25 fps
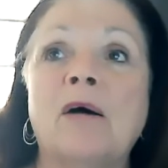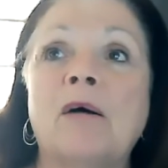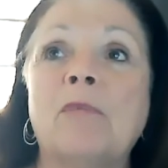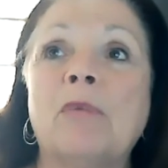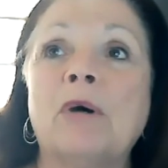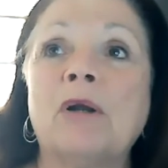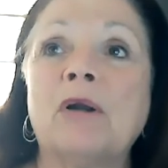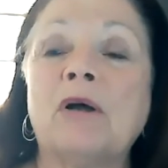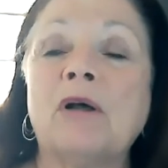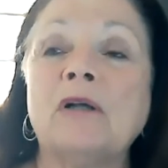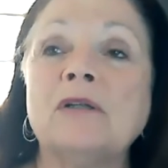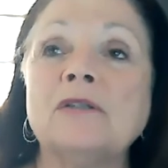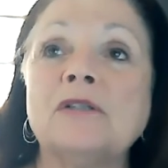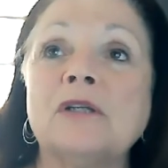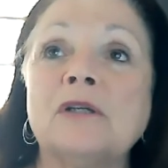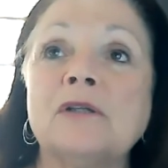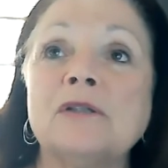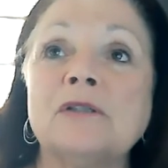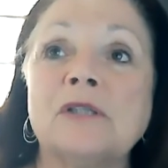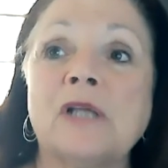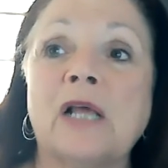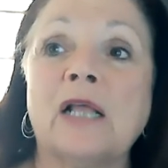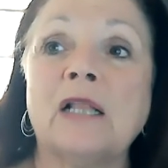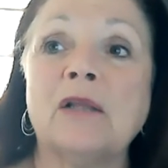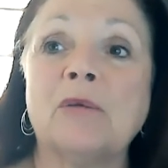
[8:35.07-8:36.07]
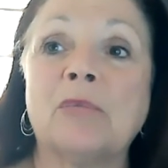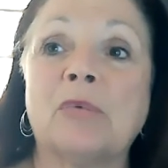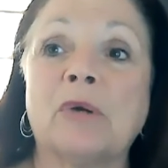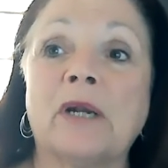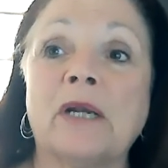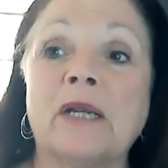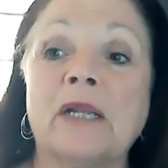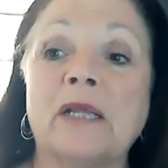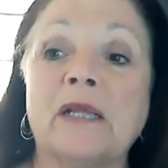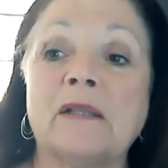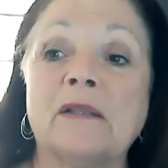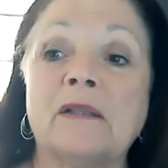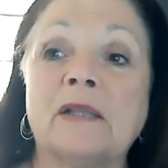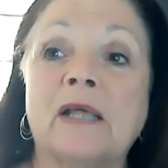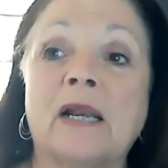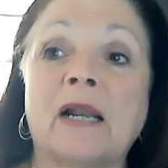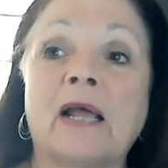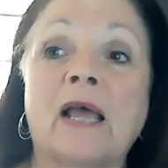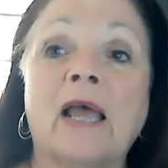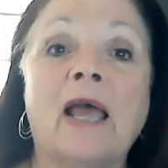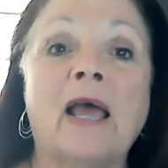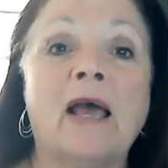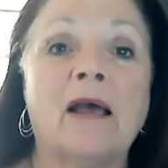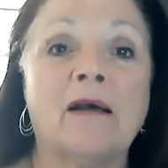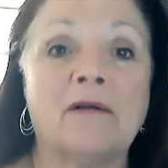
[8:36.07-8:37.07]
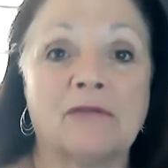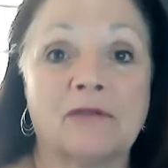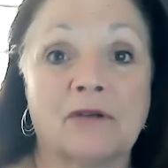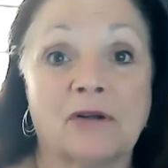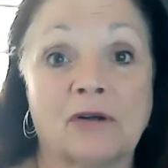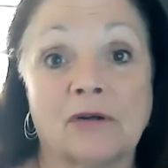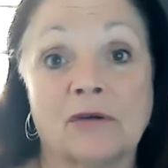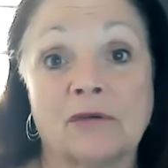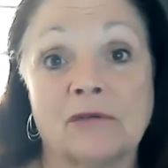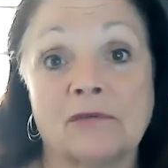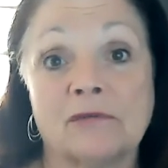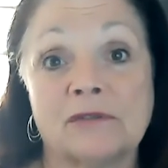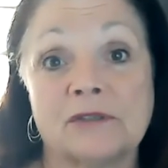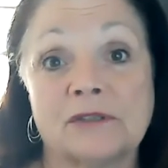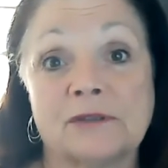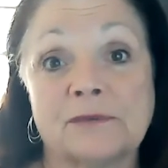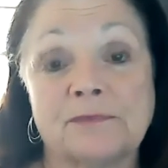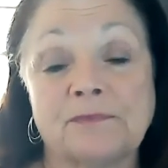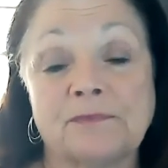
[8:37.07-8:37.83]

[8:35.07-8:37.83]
but also celebrating that I have curves,